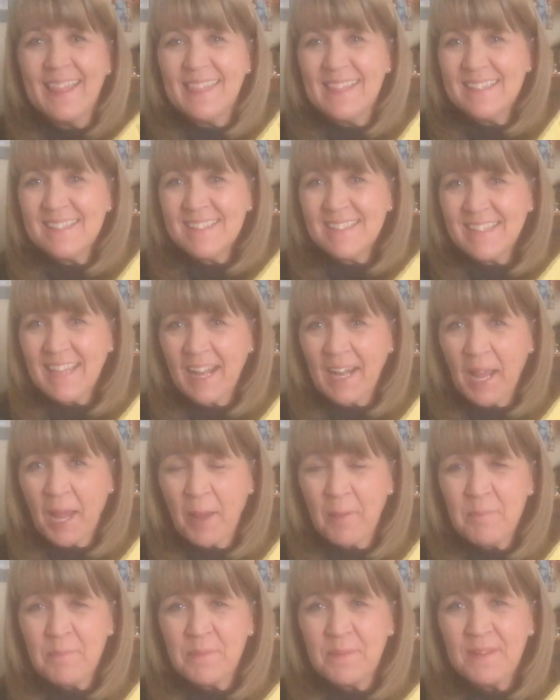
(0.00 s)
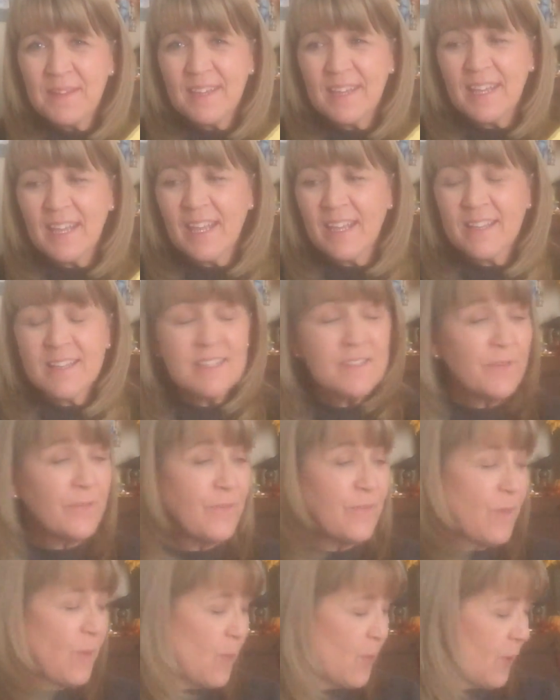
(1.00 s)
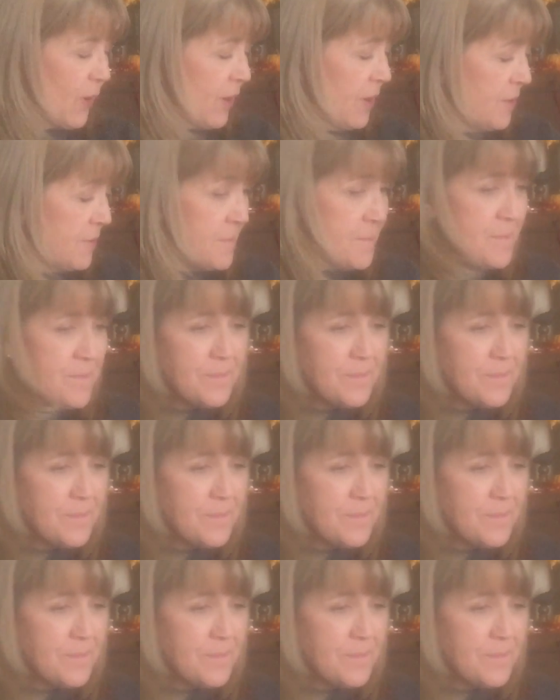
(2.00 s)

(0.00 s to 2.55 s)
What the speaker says: this setup is for